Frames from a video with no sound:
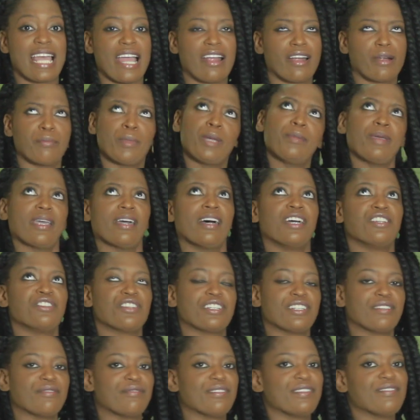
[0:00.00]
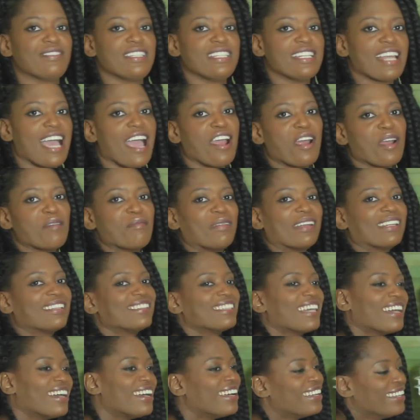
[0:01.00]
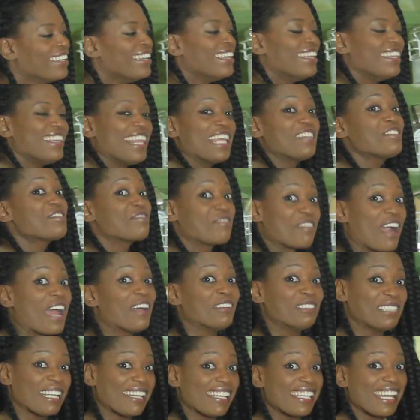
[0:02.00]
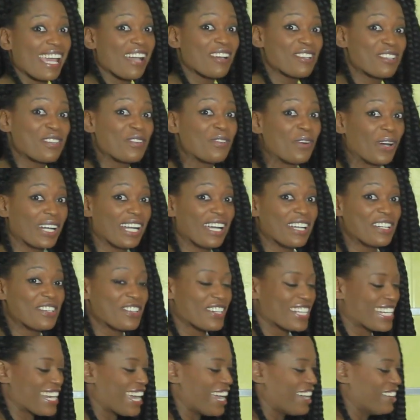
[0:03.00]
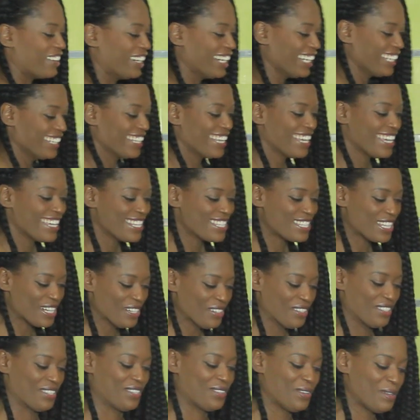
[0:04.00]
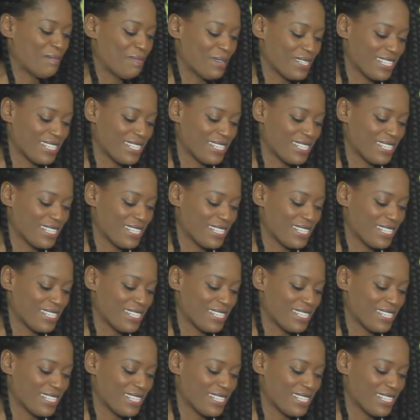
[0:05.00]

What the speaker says: naira, maybe 150 naira, but let's round it down to 100 naira. So sweet